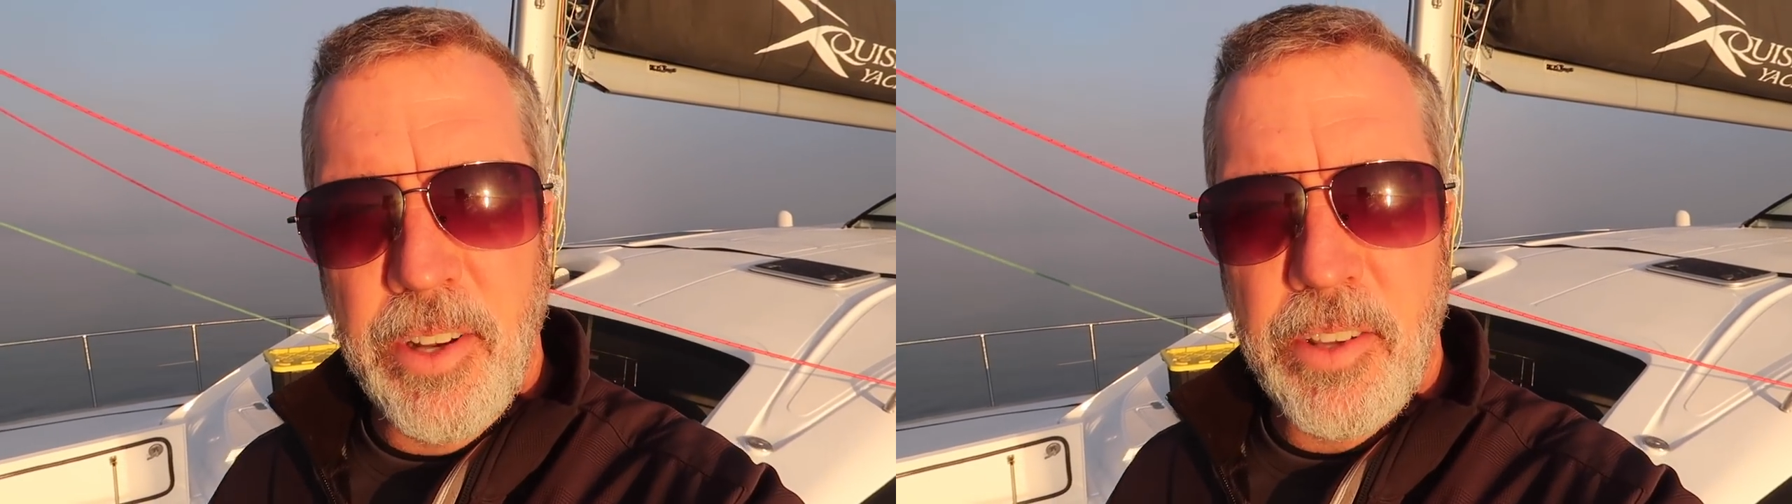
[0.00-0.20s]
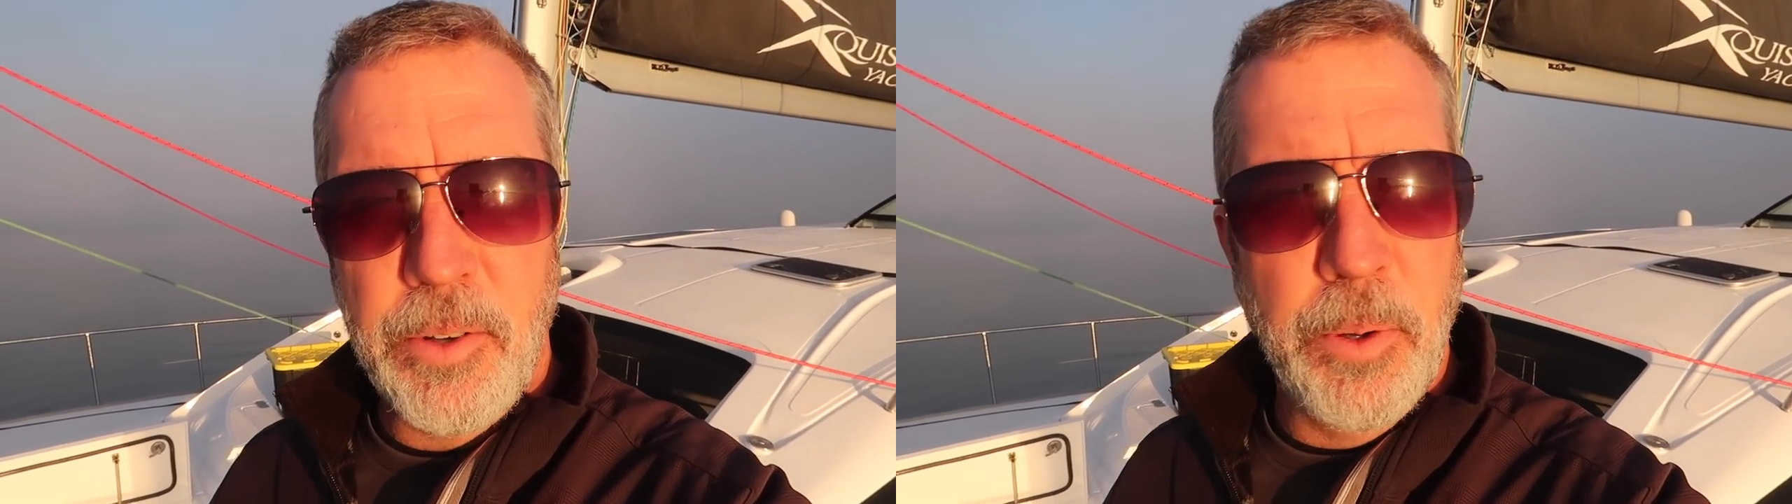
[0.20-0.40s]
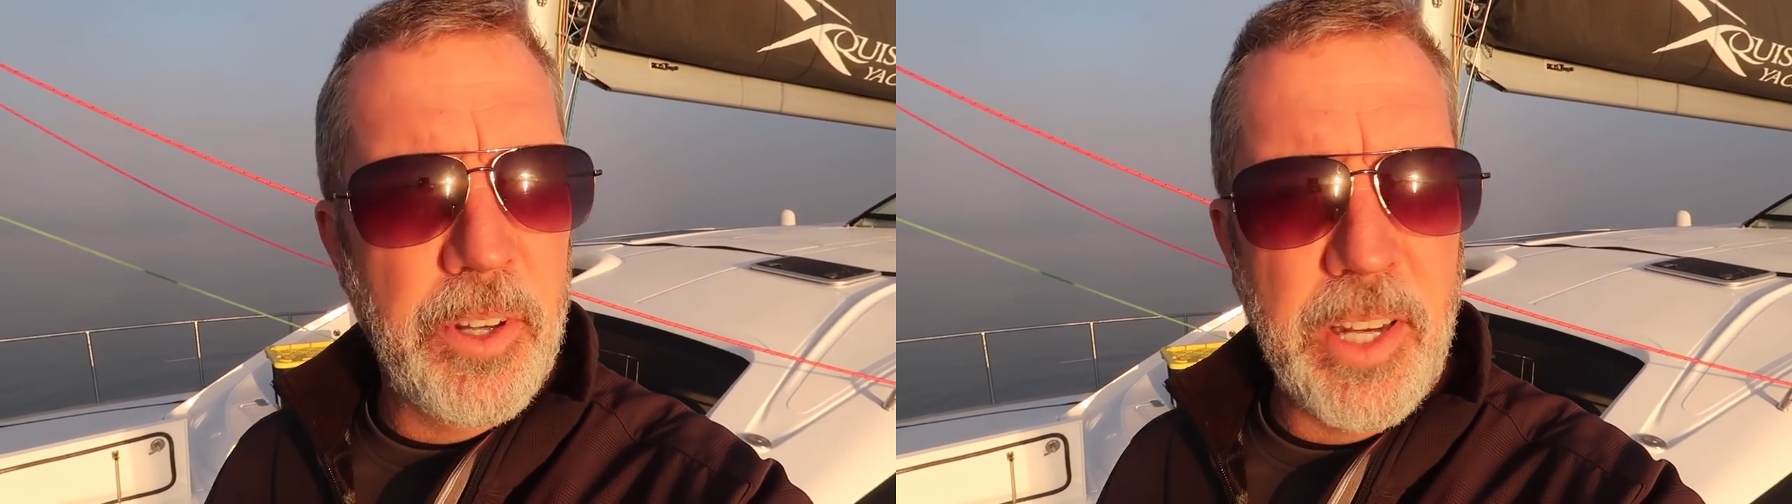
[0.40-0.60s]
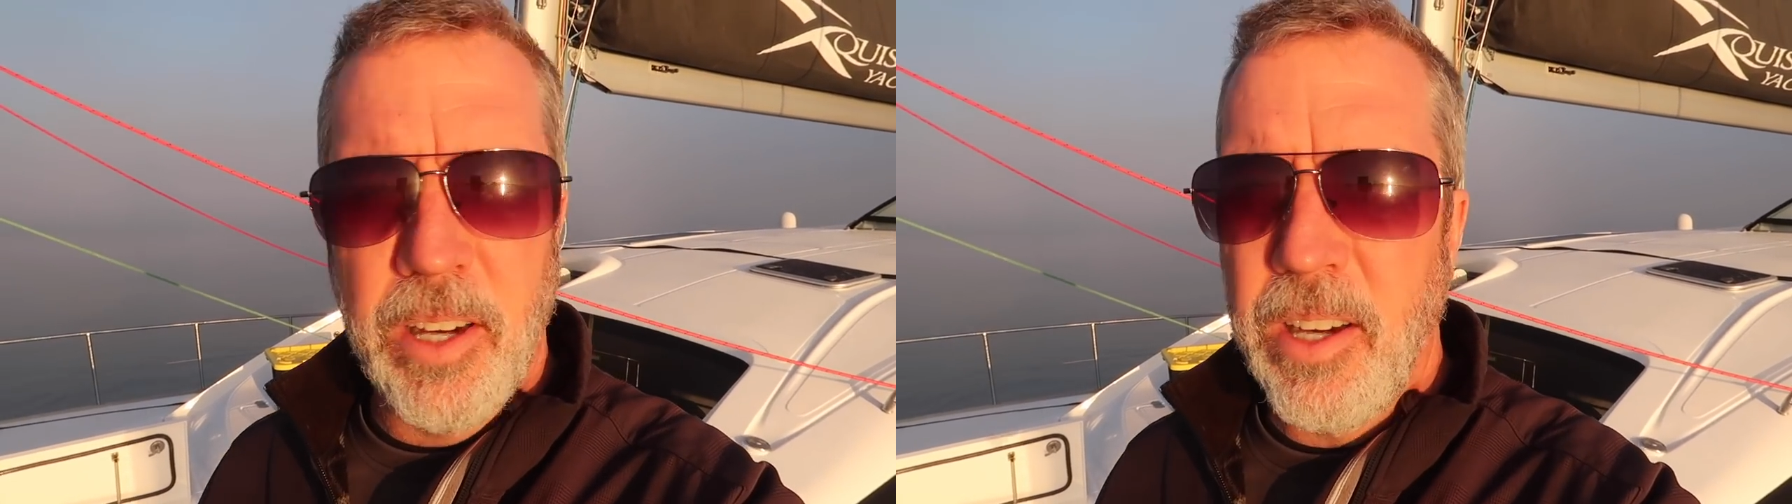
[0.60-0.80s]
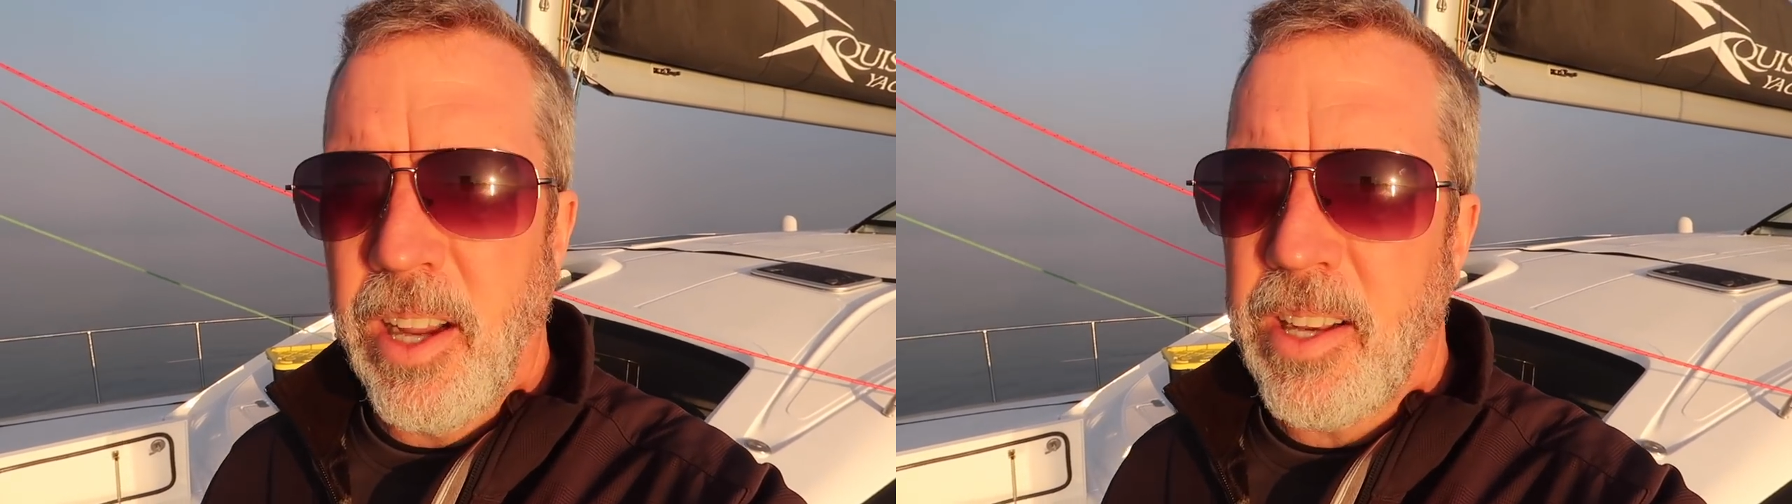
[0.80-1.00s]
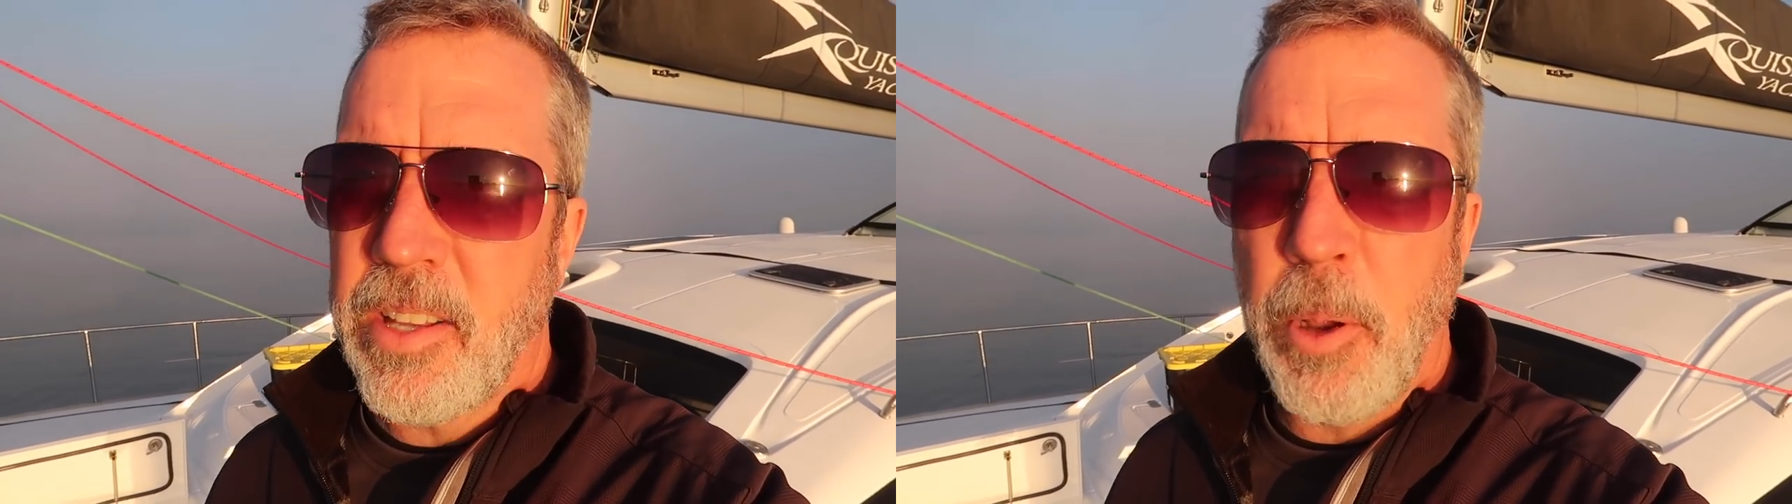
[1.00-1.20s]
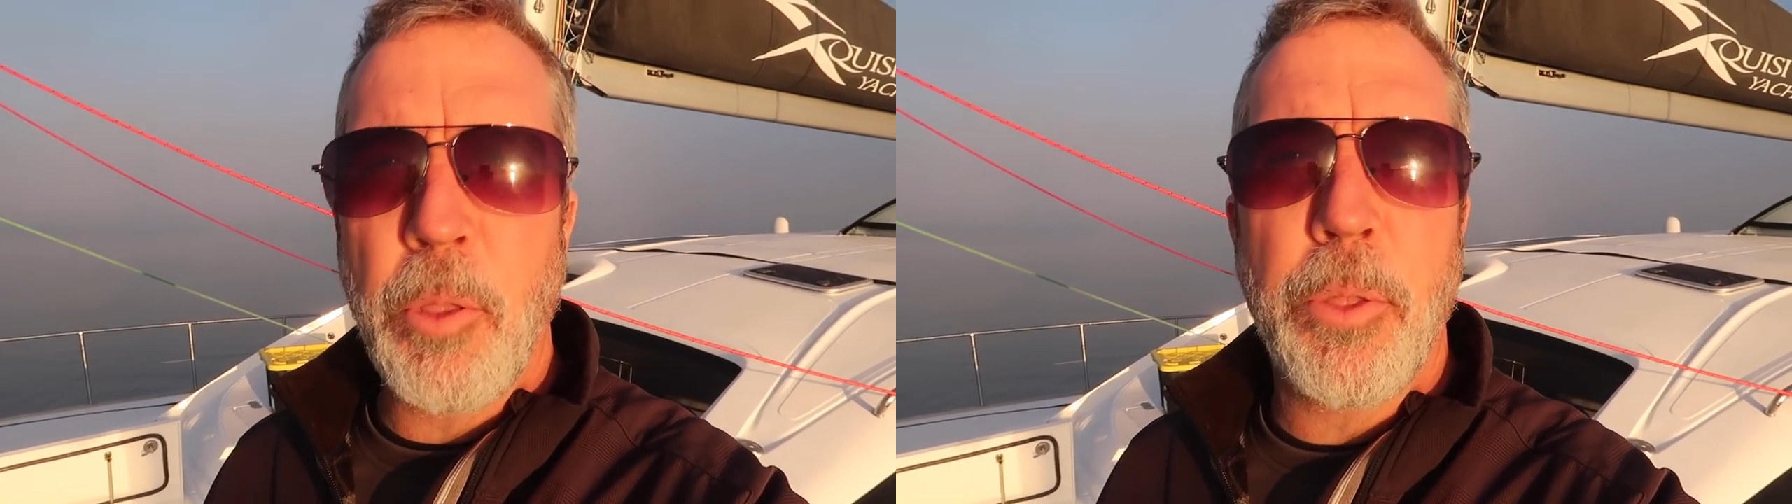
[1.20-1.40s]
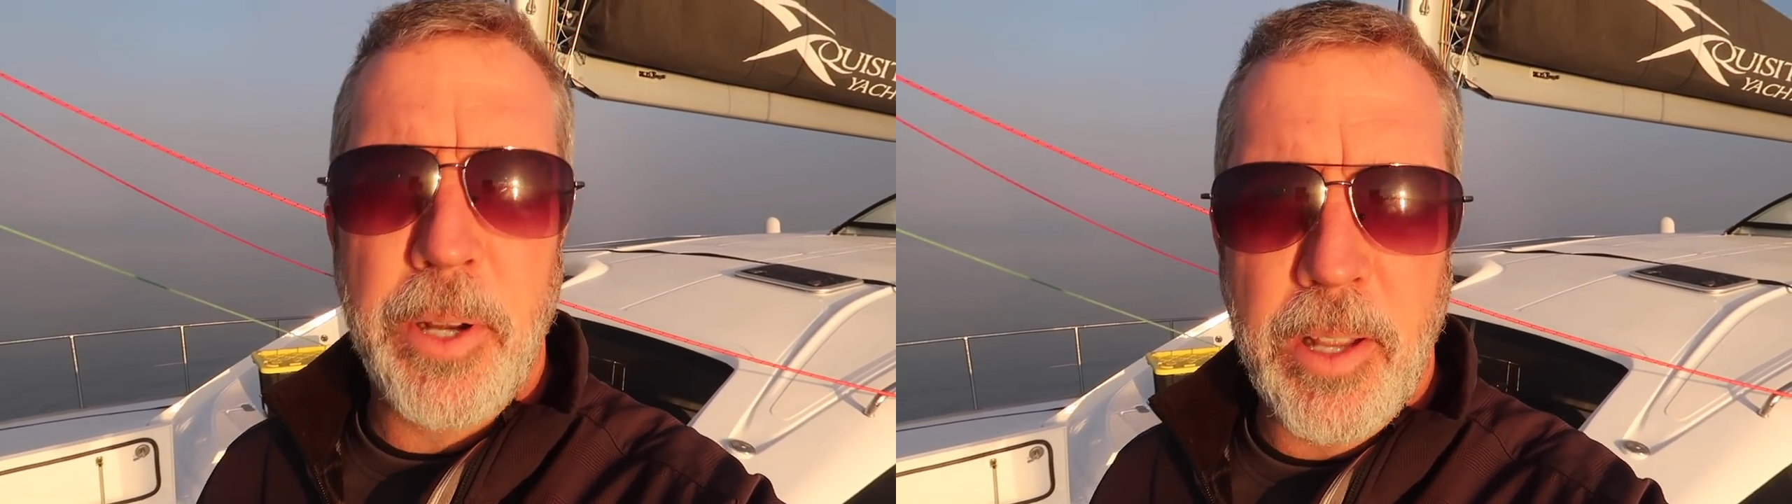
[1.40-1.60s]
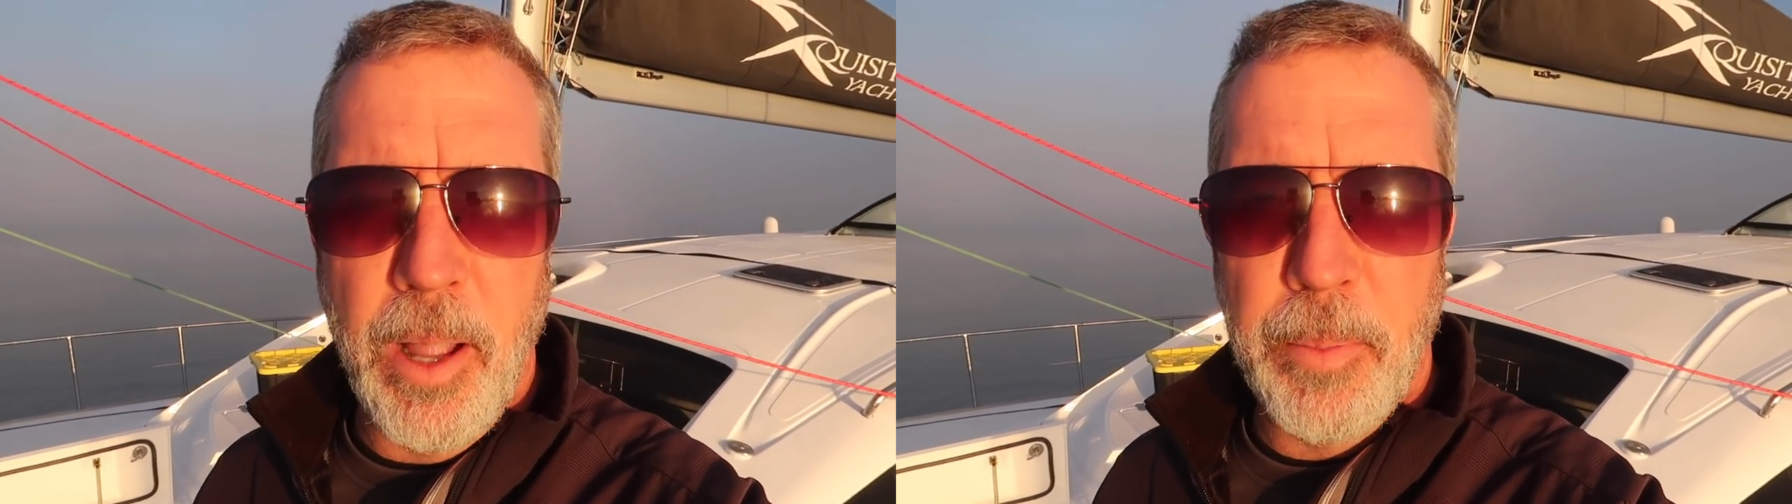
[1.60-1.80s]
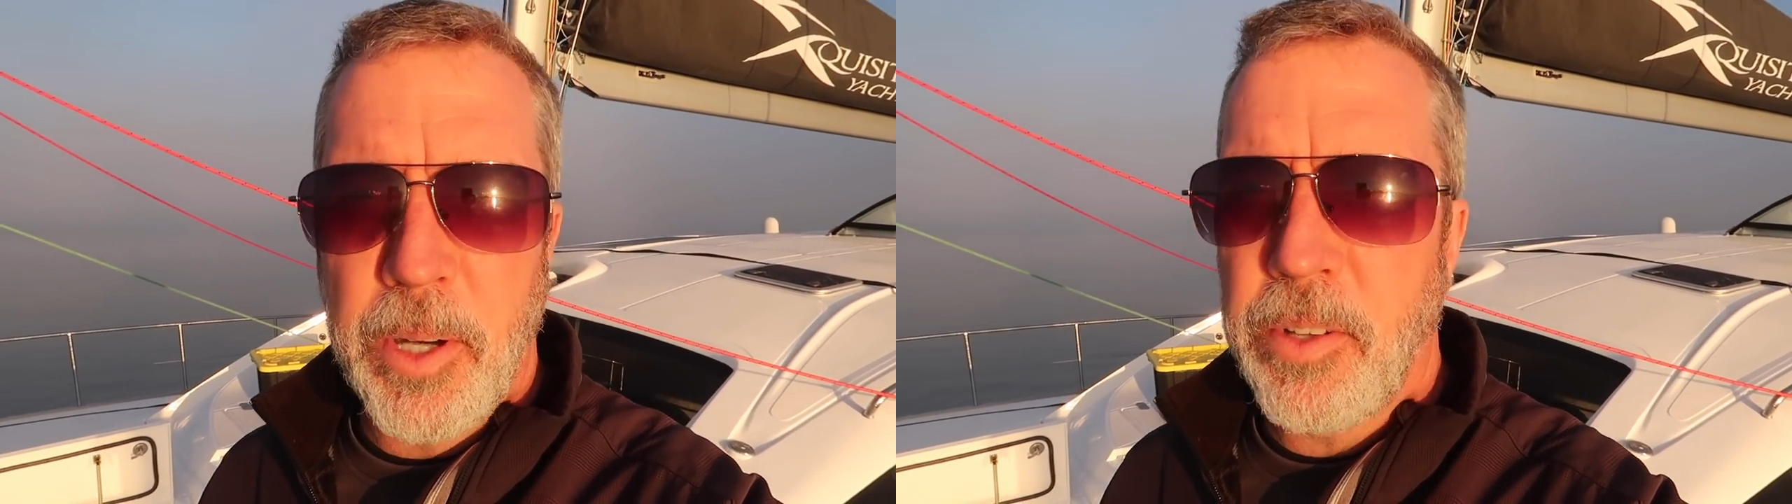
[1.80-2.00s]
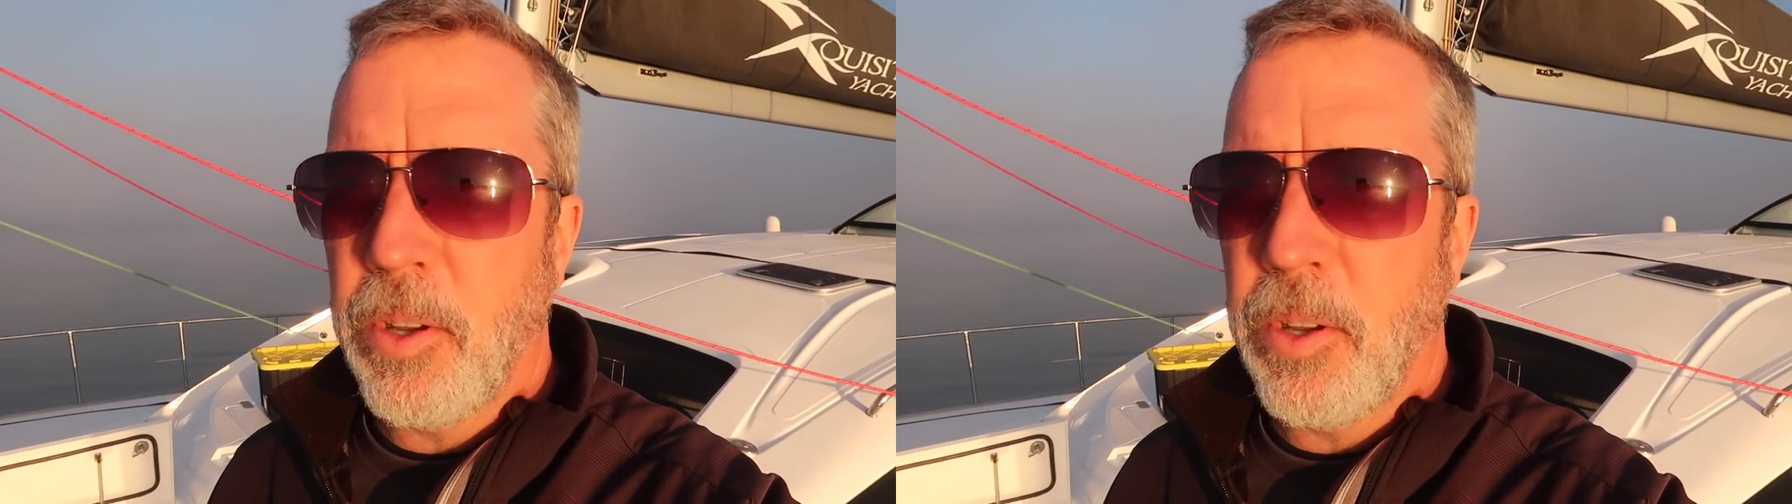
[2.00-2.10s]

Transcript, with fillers: does tours here and it's about 30 kilometers.